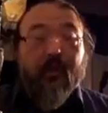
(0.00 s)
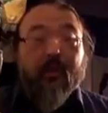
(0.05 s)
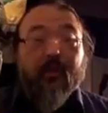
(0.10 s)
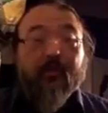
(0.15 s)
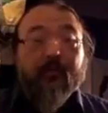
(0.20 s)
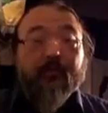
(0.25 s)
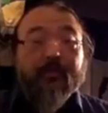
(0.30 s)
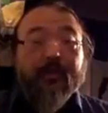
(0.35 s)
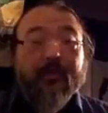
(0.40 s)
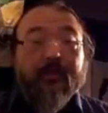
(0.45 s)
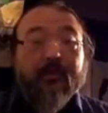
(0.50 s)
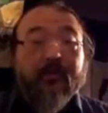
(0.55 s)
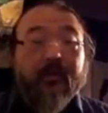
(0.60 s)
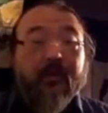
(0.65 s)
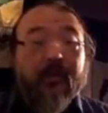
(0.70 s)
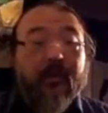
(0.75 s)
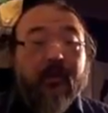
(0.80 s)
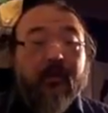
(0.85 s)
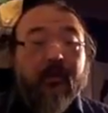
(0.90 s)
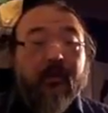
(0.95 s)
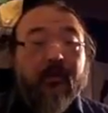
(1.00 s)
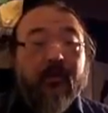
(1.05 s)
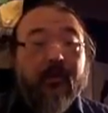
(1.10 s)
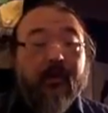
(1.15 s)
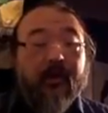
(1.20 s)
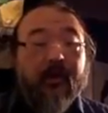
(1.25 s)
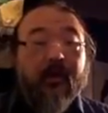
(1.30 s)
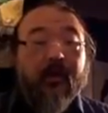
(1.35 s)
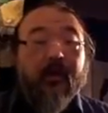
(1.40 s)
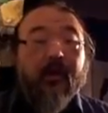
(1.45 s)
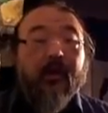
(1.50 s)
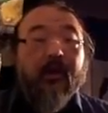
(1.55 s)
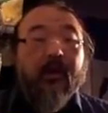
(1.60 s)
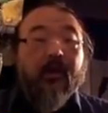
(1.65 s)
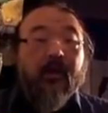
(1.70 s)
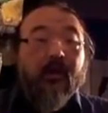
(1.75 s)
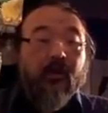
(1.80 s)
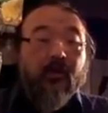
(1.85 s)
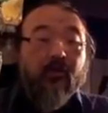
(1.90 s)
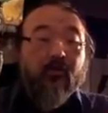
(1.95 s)
and particularly,
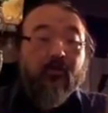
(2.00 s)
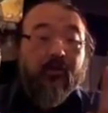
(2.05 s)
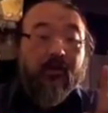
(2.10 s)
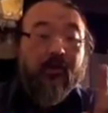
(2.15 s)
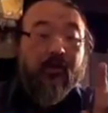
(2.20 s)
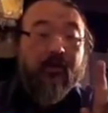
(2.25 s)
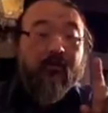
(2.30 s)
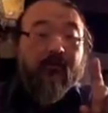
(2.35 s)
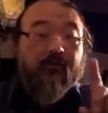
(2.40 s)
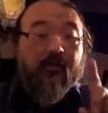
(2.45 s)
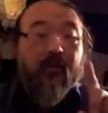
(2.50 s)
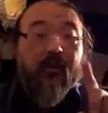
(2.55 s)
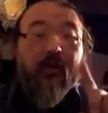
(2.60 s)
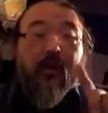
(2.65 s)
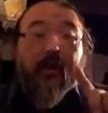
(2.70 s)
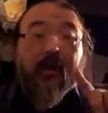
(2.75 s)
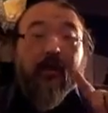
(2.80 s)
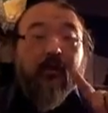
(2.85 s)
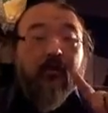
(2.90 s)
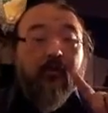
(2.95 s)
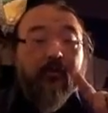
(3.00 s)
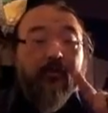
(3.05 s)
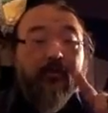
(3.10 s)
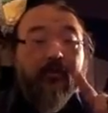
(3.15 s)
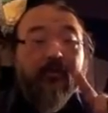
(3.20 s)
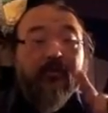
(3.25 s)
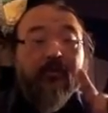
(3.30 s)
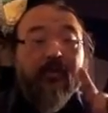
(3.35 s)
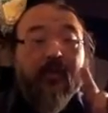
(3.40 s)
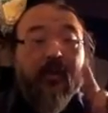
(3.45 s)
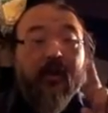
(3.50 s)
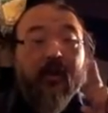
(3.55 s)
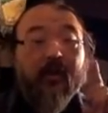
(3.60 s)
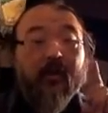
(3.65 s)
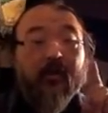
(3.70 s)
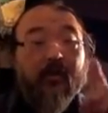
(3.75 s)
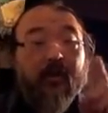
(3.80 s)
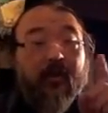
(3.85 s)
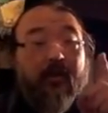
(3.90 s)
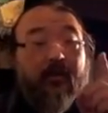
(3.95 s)
you need a very high compressed
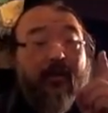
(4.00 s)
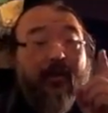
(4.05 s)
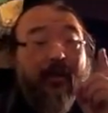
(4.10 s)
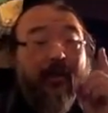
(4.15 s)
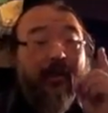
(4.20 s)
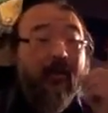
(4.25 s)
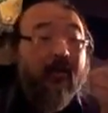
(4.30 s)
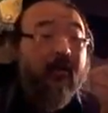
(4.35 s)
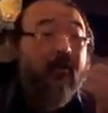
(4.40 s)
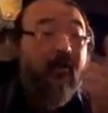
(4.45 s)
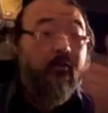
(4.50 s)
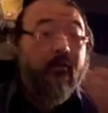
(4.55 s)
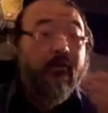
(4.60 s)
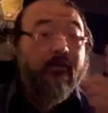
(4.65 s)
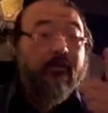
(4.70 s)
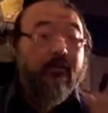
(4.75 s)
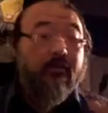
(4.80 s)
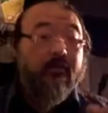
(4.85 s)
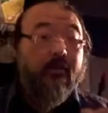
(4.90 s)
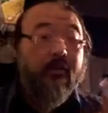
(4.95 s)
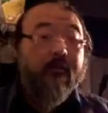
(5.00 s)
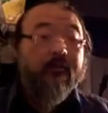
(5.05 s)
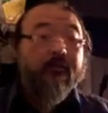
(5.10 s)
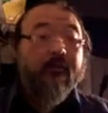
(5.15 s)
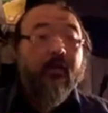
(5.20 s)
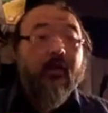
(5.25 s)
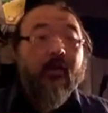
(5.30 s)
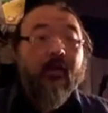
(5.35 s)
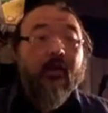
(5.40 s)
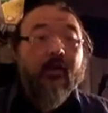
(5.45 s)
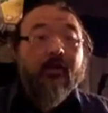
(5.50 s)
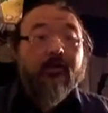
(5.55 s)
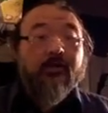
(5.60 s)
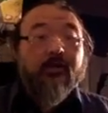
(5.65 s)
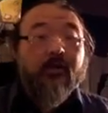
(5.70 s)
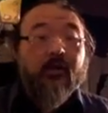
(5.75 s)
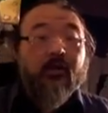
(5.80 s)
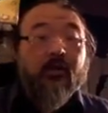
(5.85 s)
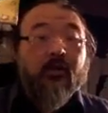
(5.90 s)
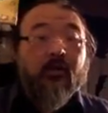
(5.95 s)
air on the higher register.
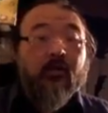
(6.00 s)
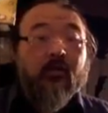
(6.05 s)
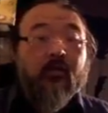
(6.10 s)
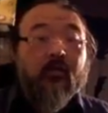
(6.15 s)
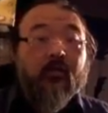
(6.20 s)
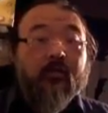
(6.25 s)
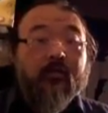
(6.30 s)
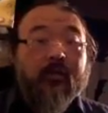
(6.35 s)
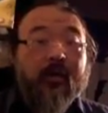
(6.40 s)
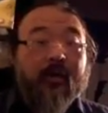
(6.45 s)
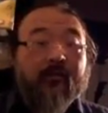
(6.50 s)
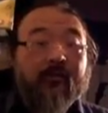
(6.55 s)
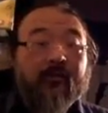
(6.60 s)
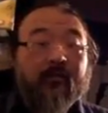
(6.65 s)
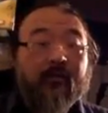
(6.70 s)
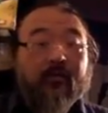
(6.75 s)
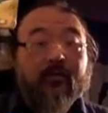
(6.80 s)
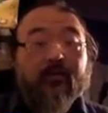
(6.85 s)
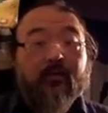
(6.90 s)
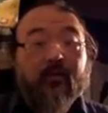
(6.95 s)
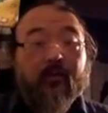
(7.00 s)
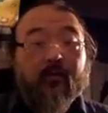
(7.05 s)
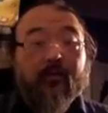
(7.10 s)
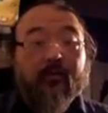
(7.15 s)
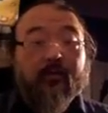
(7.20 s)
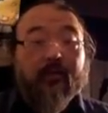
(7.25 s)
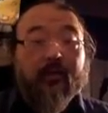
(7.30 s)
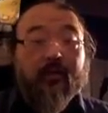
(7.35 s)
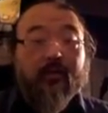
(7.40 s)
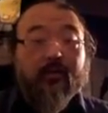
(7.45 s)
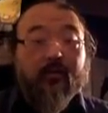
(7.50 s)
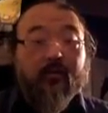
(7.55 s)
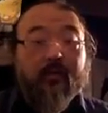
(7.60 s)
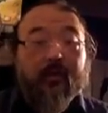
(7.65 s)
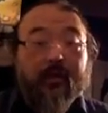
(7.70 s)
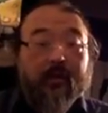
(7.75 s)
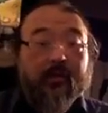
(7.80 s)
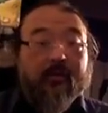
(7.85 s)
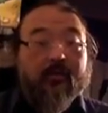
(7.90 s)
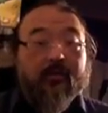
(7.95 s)
So my first oboe teacher
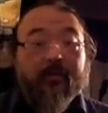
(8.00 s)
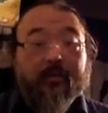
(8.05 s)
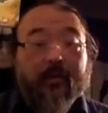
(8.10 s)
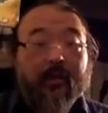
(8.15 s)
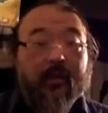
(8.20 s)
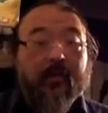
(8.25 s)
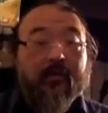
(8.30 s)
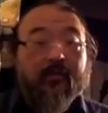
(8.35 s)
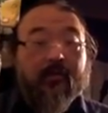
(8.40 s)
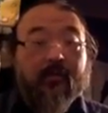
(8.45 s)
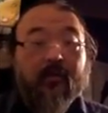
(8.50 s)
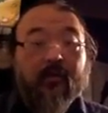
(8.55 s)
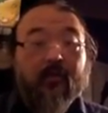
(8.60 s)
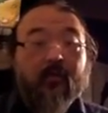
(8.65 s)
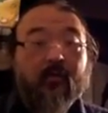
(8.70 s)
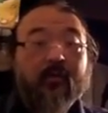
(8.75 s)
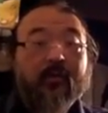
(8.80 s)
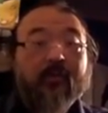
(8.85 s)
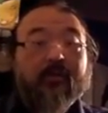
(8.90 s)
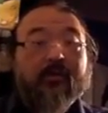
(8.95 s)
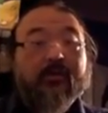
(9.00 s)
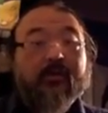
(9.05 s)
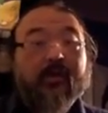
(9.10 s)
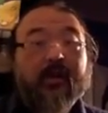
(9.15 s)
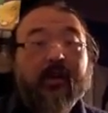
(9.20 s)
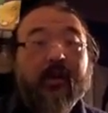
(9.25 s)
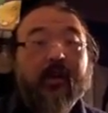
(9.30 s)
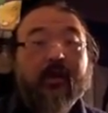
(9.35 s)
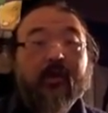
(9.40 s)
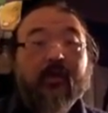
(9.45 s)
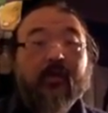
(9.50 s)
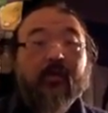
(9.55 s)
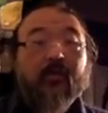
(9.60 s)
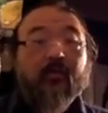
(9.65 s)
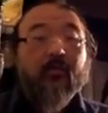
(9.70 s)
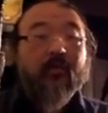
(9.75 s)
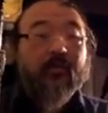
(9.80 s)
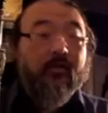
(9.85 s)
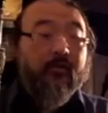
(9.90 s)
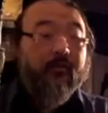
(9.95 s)
back in Japan always said,
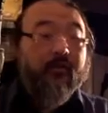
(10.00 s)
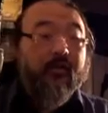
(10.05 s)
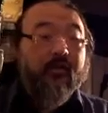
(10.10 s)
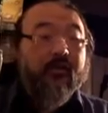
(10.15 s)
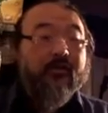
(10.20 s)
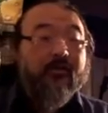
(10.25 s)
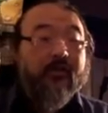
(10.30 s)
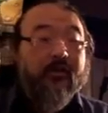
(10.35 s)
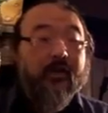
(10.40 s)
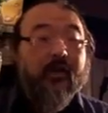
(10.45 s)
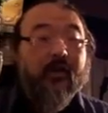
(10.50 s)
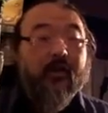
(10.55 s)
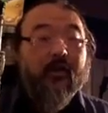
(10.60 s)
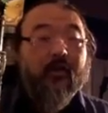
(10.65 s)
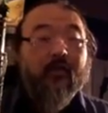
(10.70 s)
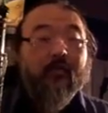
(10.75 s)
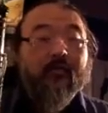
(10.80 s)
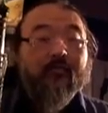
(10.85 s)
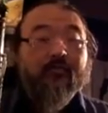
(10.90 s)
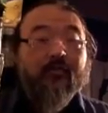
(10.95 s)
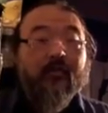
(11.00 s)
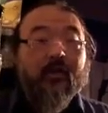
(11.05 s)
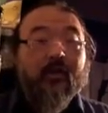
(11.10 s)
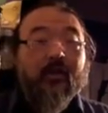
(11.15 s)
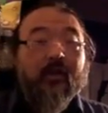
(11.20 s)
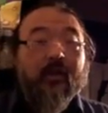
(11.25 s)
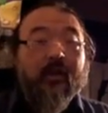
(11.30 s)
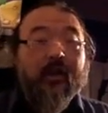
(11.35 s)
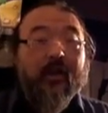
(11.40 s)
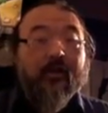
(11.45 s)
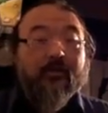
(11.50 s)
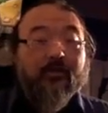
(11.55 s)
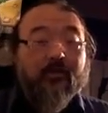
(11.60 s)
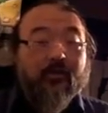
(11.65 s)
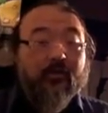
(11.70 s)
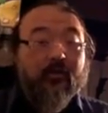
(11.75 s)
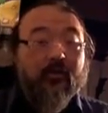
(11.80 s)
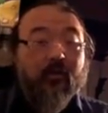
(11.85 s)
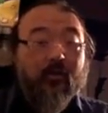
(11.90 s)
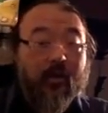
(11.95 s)
when you play scale,
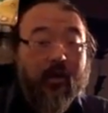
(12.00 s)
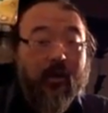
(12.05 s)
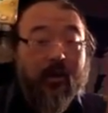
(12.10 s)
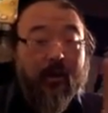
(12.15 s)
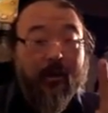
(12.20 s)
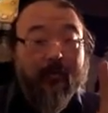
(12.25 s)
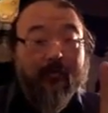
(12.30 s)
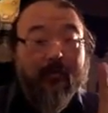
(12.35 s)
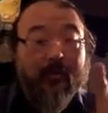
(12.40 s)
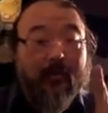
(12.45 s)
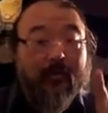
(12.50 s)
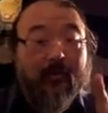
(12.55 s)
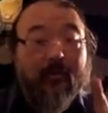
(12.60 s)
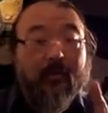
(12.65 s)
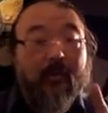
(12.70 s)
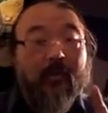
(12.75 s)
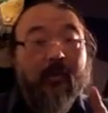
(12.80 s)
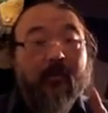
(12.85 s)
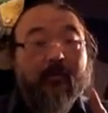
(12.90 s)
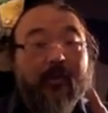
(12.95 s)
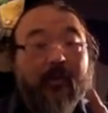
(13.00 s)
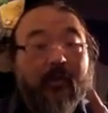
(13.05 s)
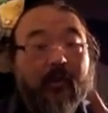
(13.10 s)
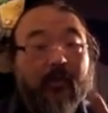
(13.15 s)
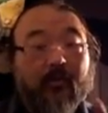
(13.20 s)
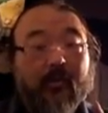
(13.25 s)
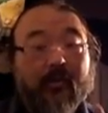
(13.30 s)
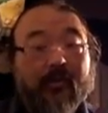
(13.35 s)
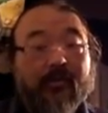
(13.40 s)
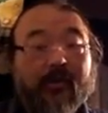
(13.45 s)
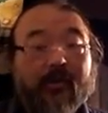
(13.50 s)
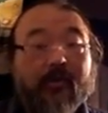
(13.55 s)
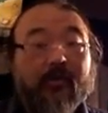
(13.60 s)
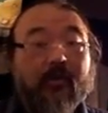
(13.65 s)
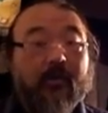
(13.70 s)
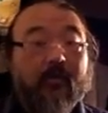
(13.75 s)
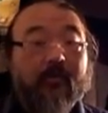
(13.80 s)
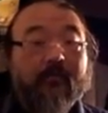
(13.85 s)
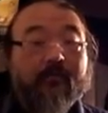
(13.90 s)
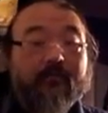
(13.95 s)
as you go up, make a
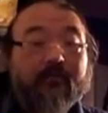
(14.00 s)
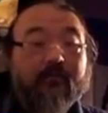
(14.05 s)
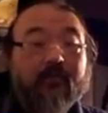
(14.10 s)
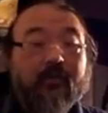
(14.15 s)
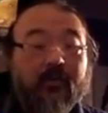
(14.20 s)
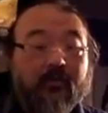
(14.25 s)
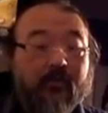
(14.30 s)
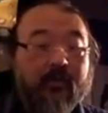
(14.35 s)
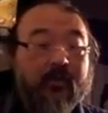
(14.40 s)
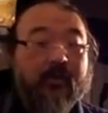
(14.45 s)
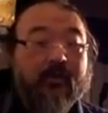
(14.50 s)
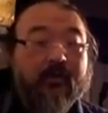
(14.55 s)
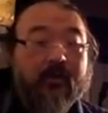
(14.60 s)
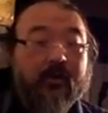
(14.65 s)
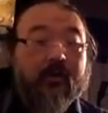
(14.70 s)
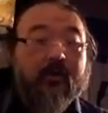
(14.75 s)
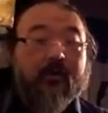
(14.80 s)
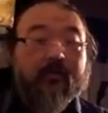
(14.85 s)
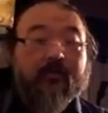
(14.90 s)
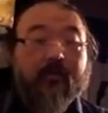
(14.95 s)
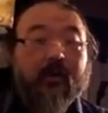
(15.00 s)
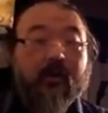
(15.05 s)
crescendo. That's what he said.